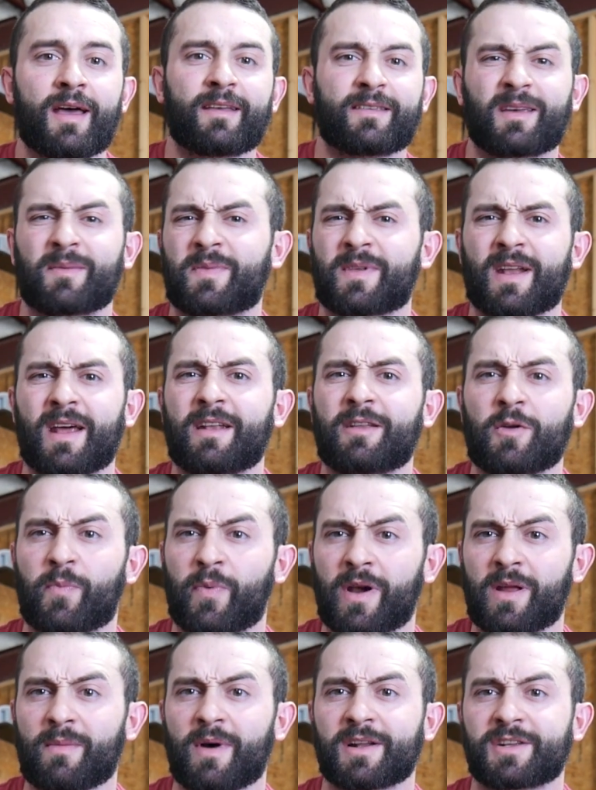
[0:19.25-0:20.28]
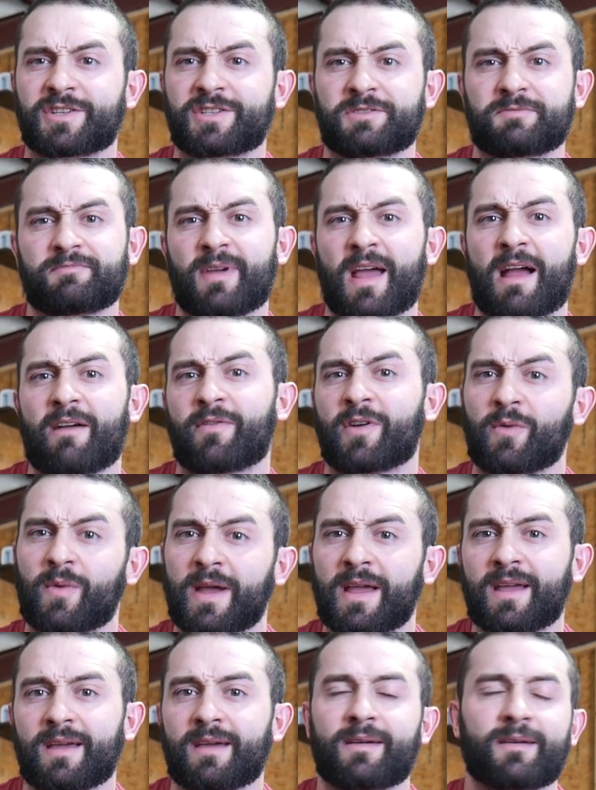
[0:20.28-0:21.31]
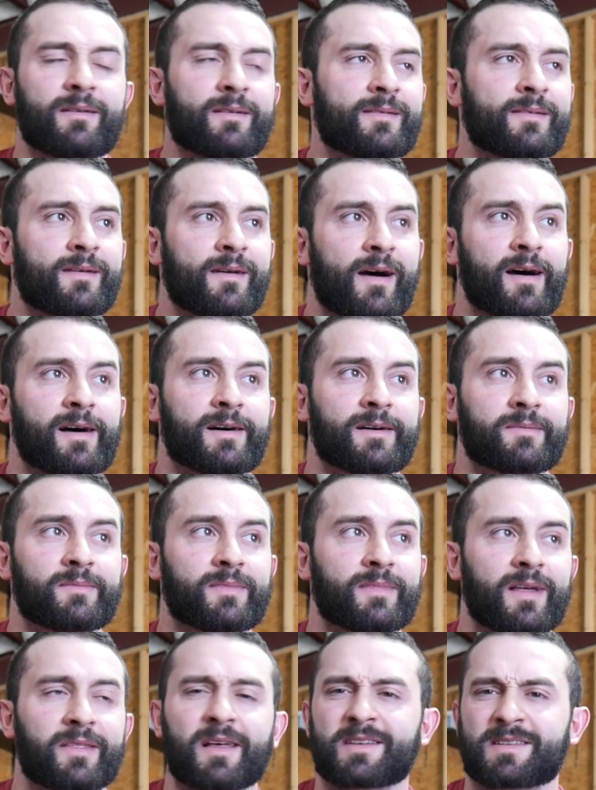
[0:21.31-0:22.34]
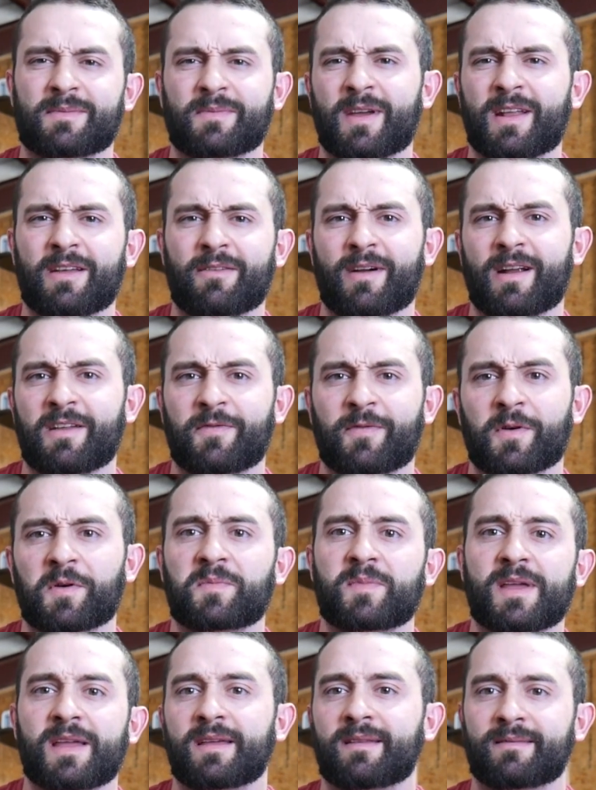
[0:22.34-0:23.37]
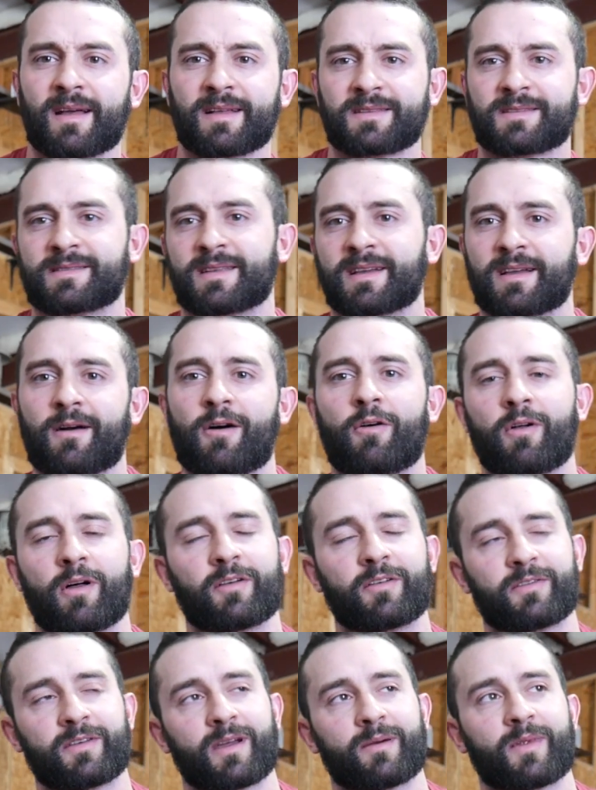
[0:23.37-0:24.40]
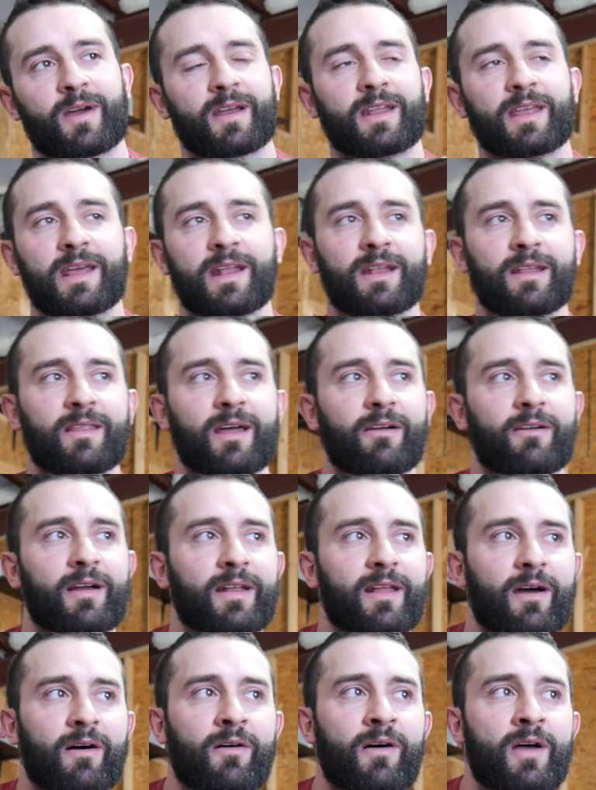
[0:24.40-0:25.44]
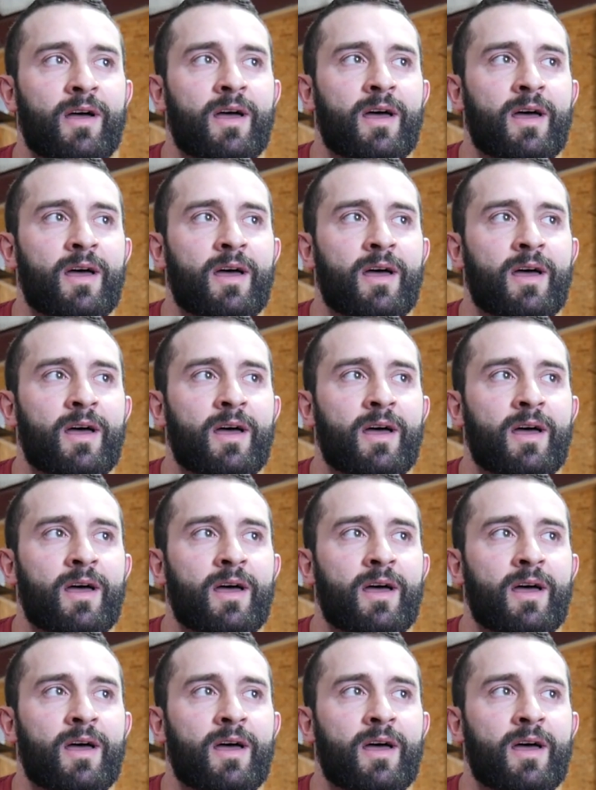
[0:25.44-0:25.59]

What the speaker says: Something I do pretty much every week, unless I'm getting ready for a meet. That's like a whole other thing. I'm not going to get into that right now.